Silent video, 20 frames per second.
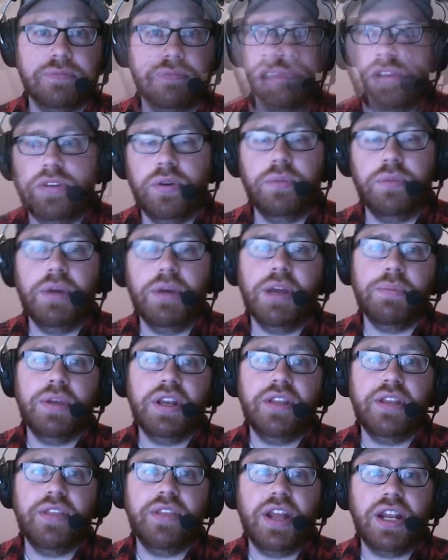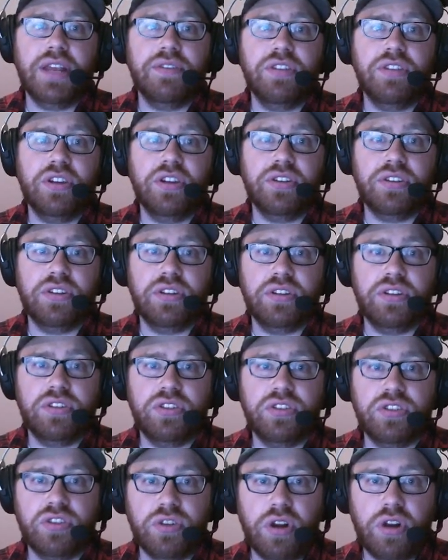So, in my opinion, that gives us
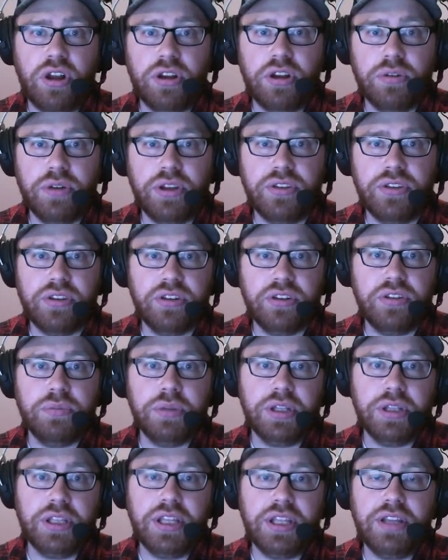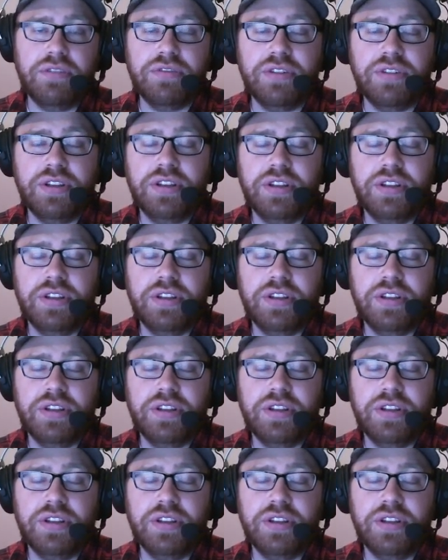strong reason to believe